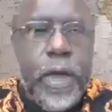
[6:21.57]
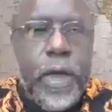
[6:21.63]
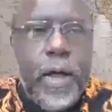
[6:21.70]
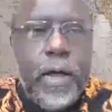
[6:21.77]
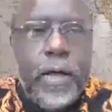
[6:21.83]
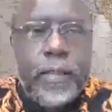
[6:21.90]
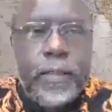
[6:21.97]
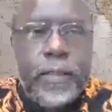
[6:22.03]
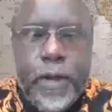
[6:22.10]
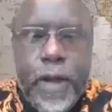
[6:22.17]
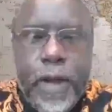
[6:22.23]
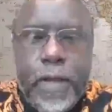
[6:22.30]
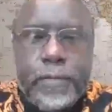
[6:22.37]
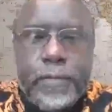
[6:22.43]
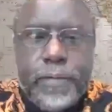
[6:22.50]
And the
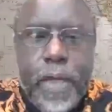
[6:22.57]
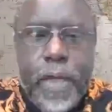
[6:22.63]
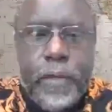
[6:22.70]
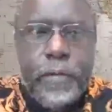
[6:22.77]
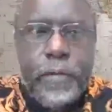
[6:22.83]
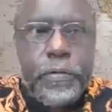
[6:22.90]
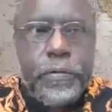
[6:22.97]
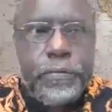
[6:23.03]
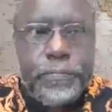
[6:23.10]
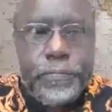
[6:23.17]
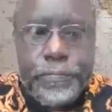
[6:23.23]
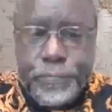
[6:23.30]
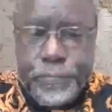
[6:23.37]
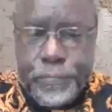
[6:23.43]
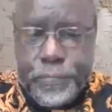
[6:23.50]
grant cycle
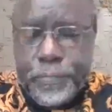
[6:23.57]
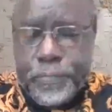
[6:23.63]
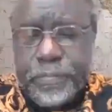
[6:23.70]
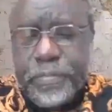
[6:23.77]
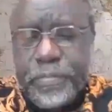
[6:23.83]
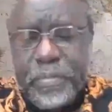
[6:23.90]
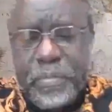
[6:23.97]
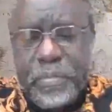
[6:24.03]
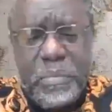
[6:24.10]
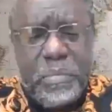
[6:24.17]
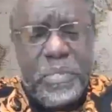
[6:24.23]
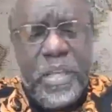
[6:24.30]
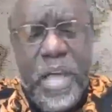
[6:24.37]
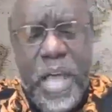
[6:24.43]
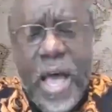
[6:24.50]

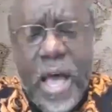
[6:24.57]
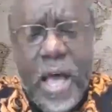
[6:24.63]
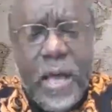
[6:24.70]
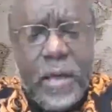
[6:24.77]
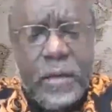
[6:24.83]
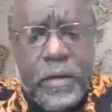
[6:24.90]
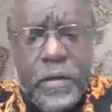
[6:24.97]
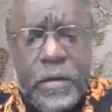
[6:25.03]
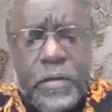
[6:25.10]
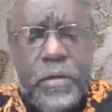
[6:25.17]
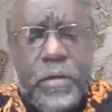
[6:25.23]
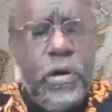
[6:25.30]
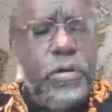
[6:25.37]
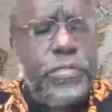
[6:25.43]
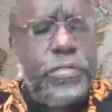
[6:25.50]

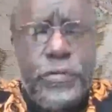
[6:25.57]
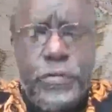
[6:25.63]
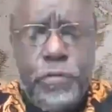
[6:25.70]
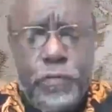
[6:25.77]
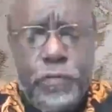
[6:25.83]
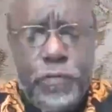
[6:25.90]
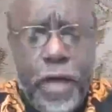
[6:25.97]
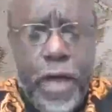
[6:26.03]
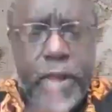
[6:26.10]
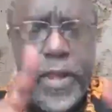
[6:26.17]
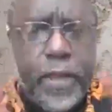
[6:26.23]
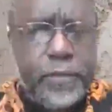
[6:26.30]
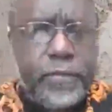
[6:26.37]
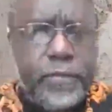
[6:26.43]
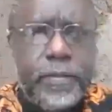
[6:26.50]
go through
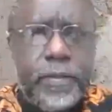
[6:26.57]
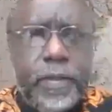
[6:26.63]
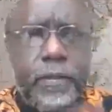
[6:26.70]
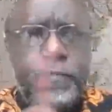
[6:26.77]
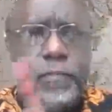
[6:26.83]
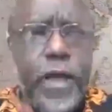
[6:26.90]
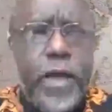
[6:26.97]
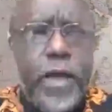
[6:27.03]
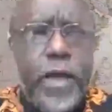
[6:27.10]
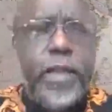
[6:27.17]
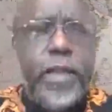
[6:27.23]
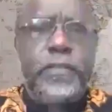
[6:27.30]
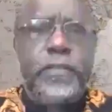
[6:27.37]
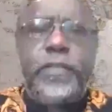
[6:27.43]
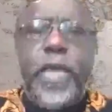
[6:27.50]
various
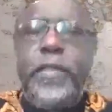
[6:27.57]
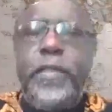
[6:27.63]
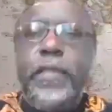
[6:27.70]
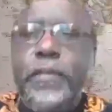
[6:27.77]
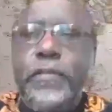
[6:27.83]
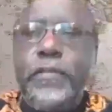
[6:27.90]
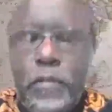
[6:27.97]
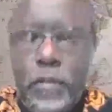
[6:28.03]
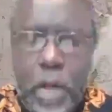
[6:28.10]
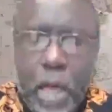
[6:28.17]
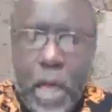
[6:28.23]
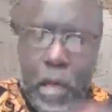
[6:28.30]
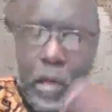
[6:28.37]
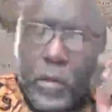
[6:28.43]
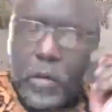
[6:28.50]
stages on
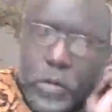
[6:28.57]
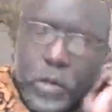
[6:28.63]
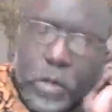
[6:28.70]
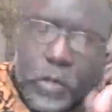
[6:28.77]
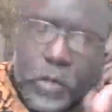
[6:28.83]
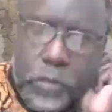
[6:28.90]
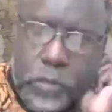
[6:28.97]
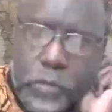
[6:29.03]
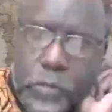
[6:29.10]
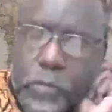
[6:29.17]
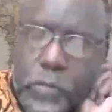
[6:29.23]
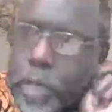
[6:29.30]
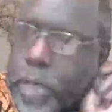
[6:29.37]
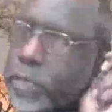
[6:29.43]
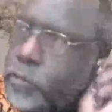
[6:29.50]
how
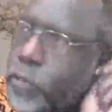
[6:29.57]
you